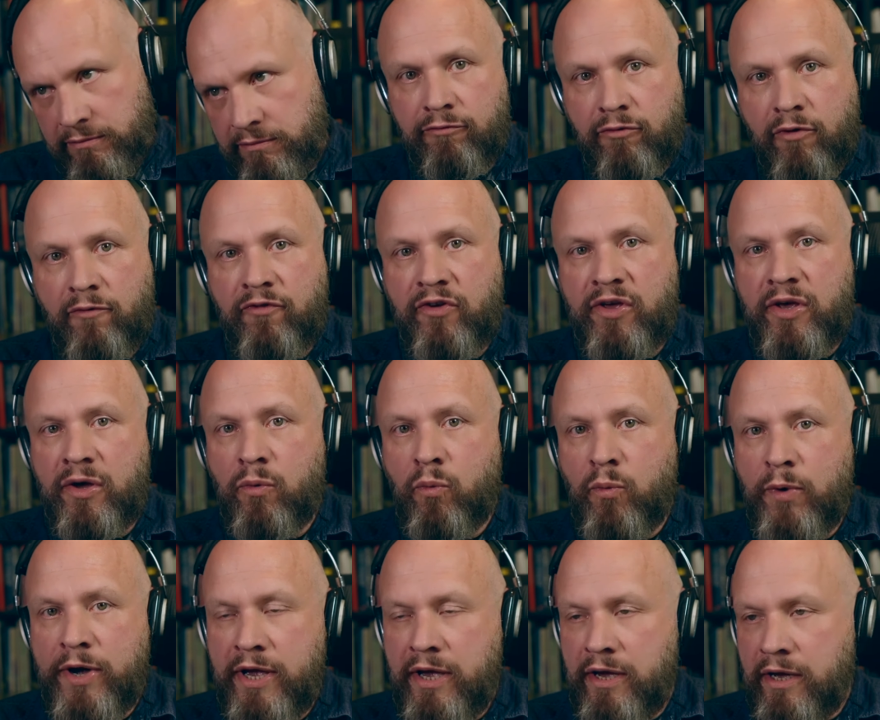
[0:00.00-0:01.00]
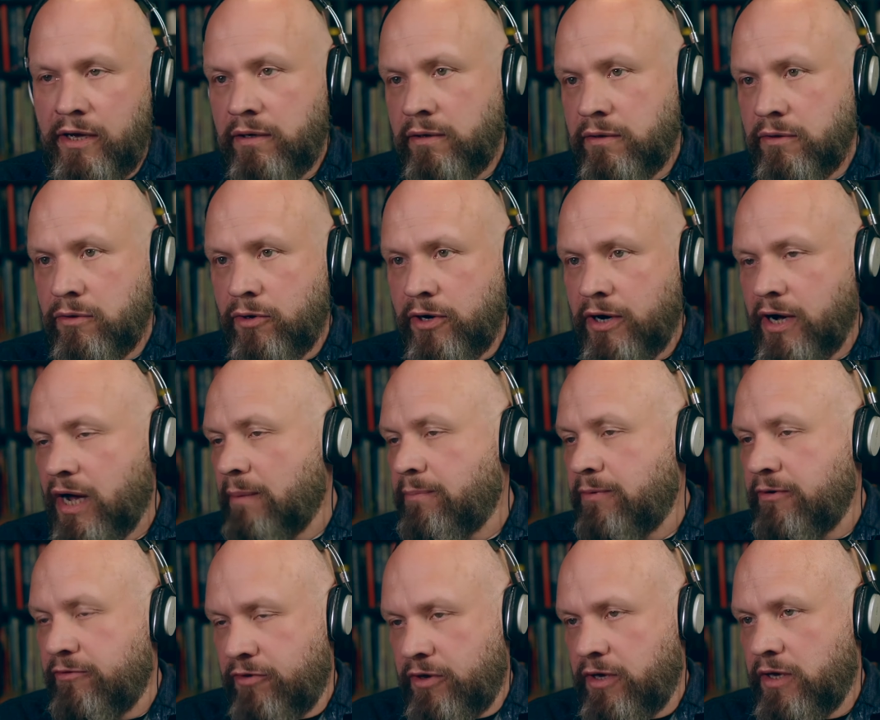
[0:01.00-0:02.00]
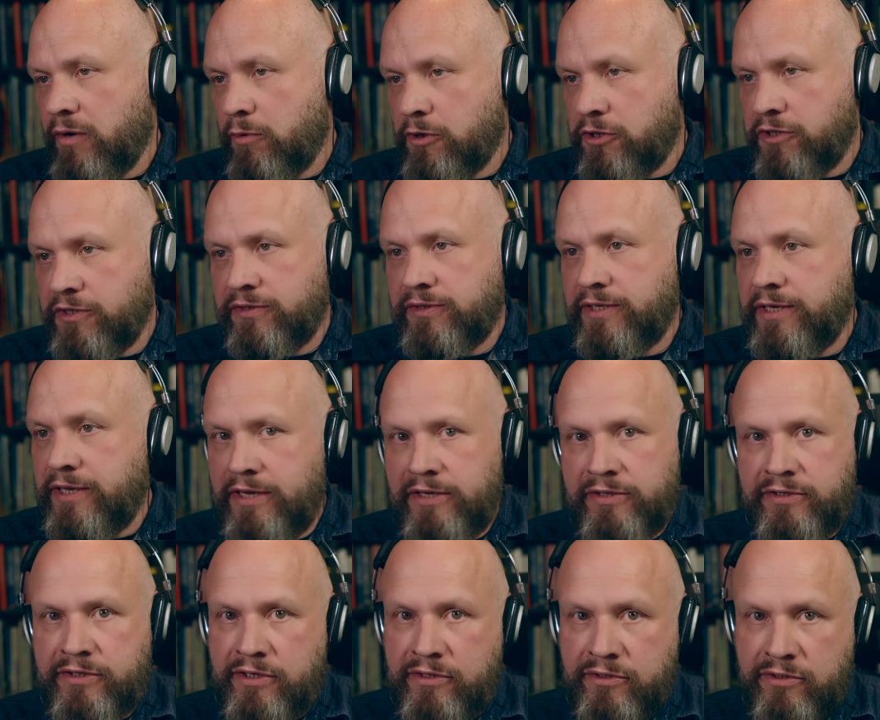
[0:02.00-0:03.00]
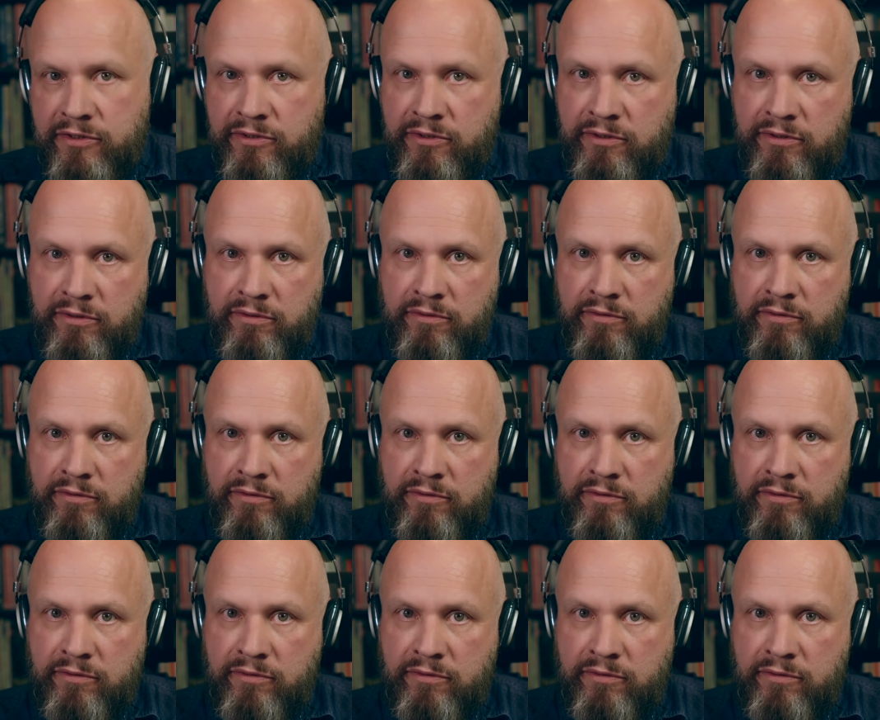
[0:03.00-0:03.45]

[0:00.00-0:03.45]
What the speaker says: For VMware or Hyper-V, which is the easiest,